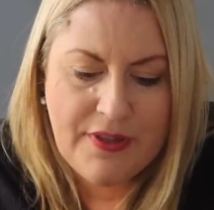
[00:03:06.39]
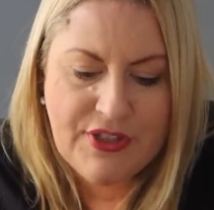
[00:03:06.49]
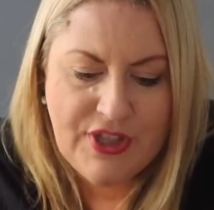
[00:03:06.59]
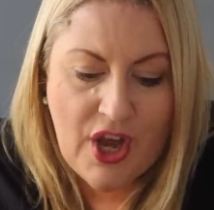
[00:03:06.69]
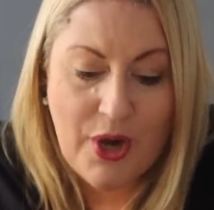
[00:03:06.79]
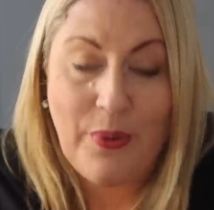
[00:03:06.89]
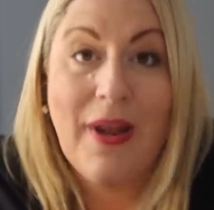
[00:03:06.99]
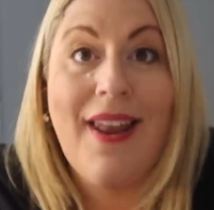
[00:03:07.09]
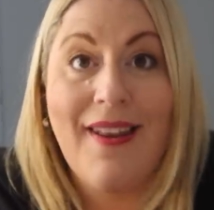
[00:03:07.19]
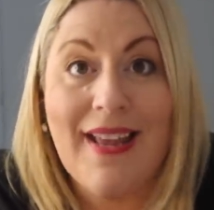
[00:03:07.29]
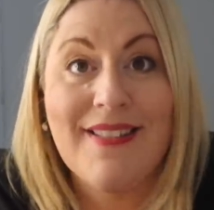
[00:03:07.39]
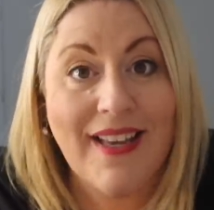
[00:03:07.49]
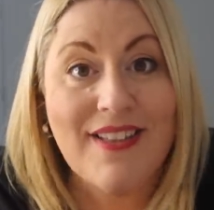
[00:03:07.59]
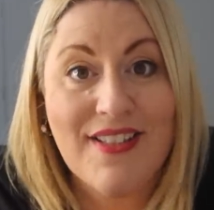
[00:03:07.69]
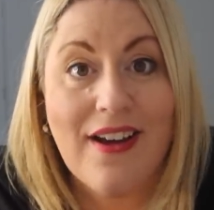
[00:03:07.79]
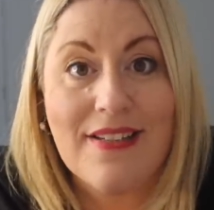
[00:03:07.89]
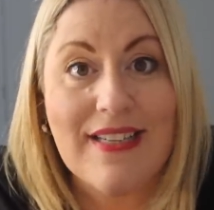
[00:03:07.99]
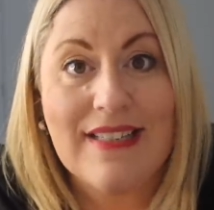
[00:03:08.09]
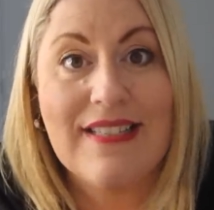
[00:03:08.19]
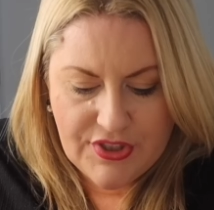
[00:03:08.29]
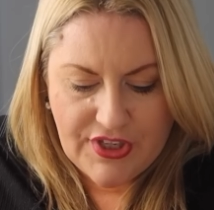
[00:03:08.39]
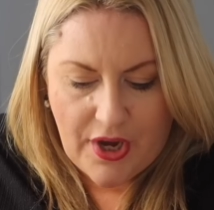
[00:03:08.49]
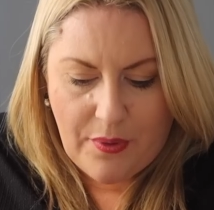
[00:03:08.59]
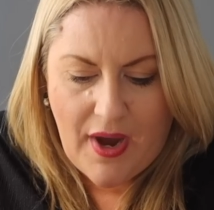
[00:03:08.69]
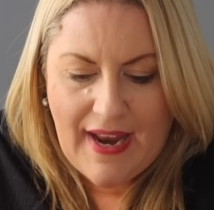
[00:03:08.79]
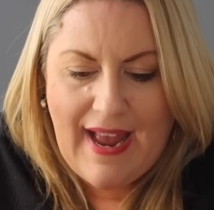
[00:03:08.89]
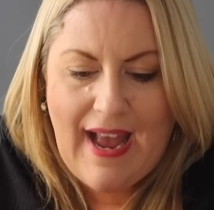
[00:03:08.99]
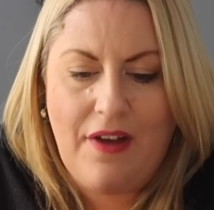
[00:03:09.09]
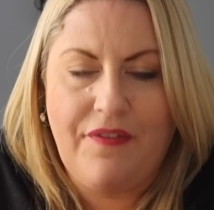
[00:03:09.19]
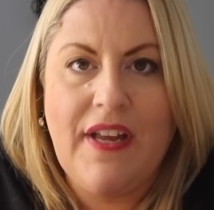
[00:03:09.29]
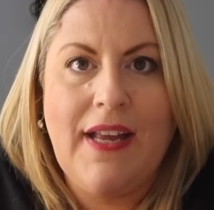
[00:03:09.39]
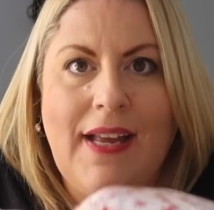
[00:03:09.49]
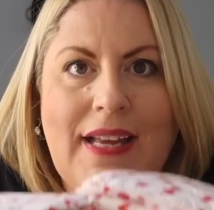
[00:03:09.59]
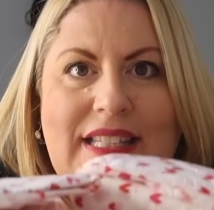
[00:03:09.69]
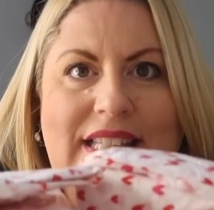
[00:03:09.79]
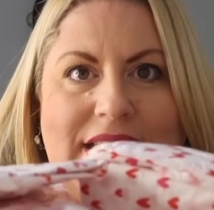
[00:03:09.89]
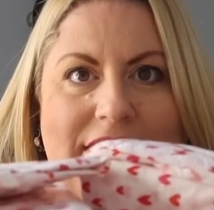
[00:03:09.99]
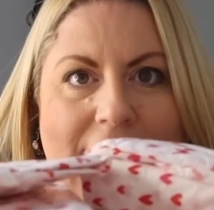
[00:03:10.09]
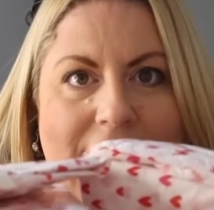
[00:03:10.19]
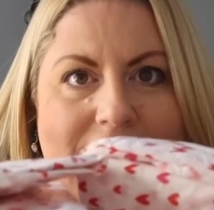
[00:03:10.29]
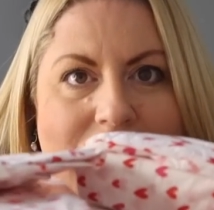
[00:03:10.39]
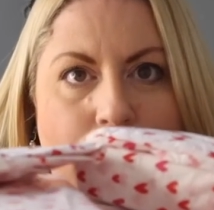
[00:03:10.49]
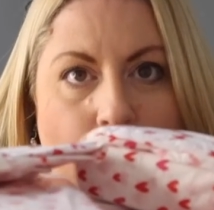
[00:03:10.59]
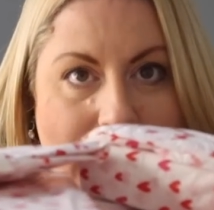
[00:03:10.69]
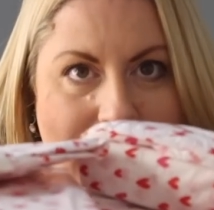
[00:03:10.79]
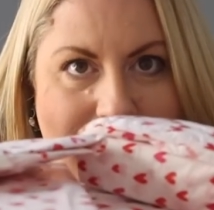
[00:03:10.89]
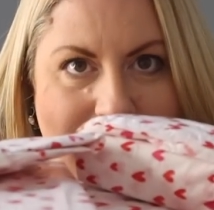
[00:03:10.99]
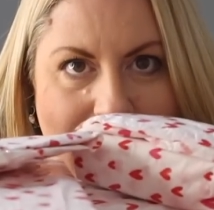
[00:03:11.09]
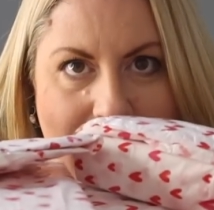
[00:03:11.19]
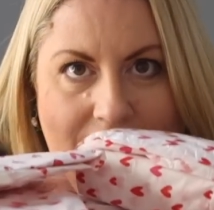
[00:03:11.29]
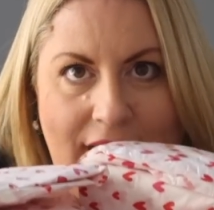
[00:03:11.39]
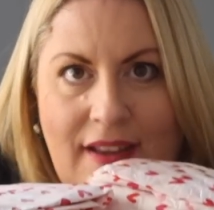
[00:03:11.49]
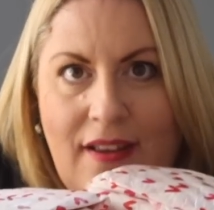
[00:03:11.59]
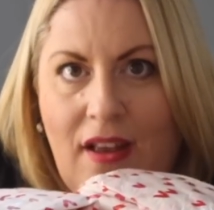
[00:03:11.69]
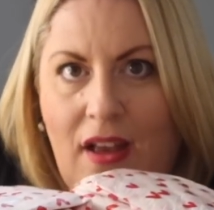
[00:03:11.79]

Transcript: So let's get started. So I have 6 presents here.